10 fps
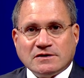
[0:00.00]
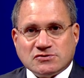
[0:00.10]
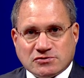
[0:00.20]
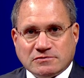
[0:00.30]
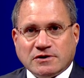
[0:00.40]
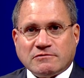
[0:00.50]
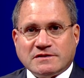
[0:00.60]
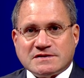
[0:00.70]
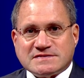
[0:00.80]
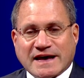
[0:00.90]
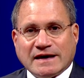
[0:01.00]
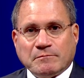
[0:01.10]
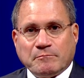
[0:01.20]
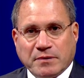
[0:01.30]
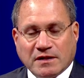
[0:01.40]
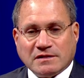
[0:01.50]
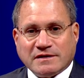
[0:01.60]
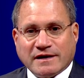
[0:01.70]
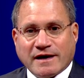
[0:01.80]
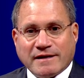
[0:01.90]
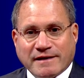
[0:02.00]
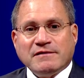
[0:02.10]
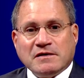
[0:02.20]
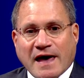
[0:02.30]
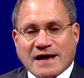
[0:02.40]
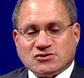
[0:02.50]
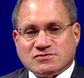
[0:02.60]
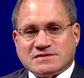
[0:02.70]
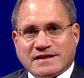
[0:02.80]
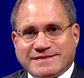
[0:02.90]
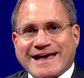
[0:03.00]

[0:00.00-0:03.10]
Two, you're in the same building, and as you said,